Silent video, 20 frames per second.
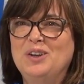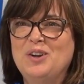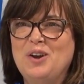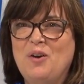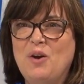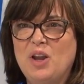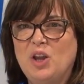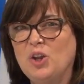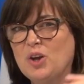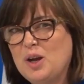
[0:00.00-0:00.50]

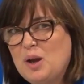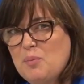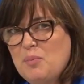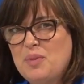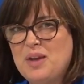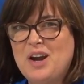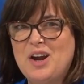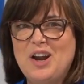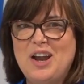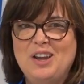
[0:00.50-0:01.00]
I look up
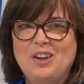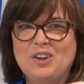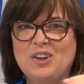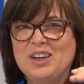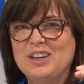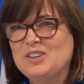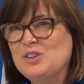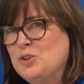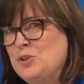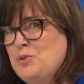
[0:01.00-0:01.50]
there and I
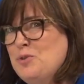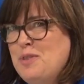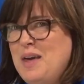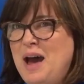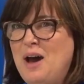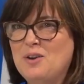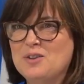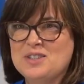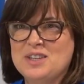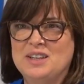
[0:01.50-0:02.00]
look at
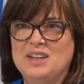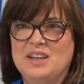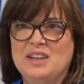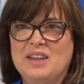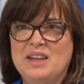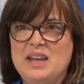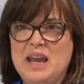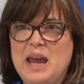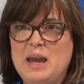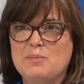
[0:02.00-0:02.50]
2000 and
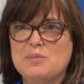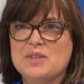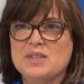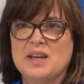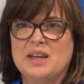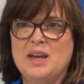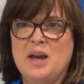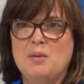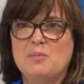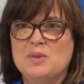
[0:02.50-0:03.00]
the names
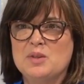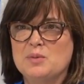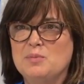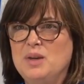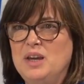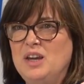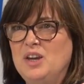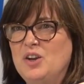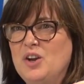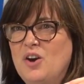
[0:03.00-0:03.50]
that come to
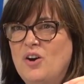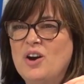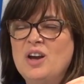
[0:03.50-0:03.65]
me,